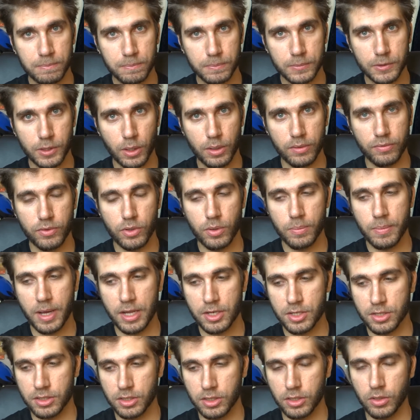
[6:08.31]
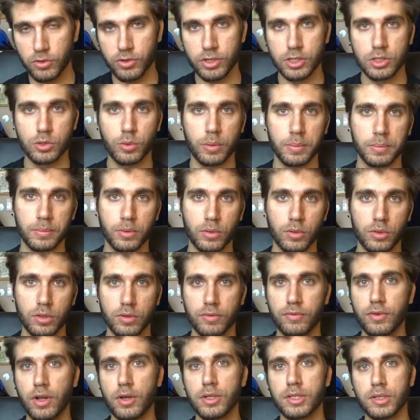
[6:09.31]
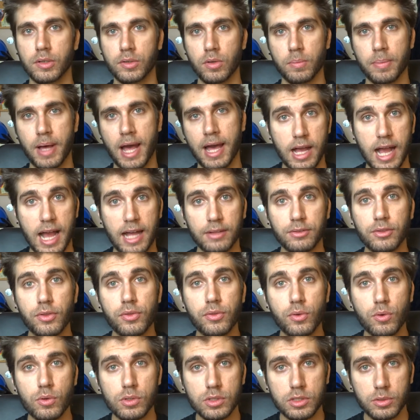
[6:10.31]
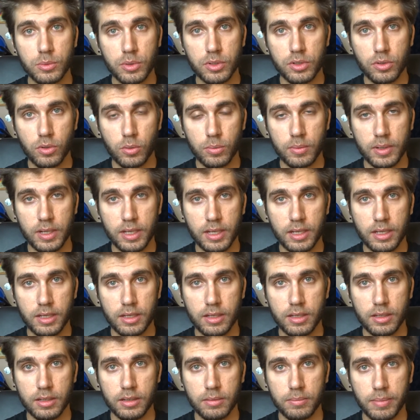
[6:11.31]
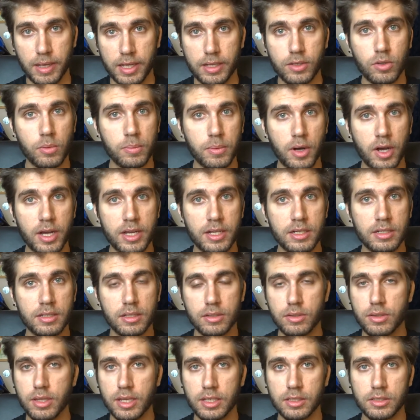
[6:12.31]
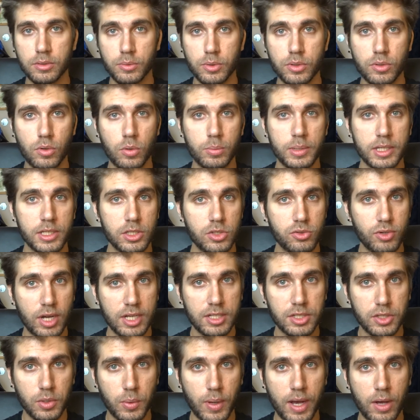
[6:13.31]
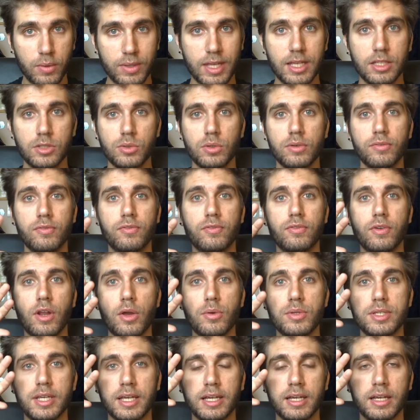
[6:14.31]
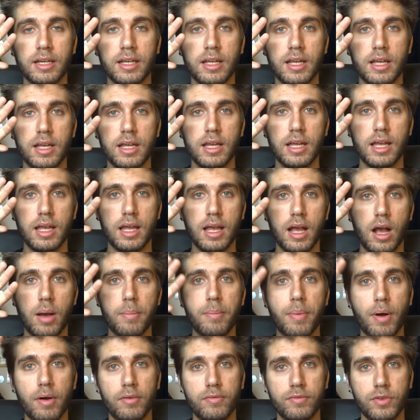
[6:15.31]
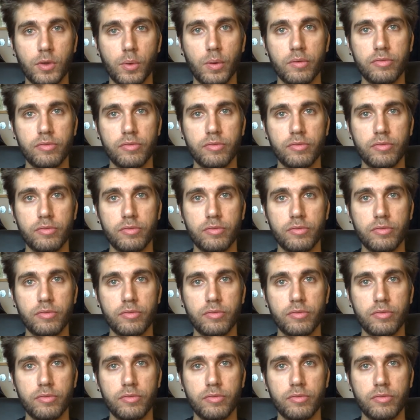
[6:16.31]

So if you imagine that you're in a swimming pool, you're floating on your back, and the thoughts that would normally be in your mind, the things that would normally stress you out, they're sort of floating above you.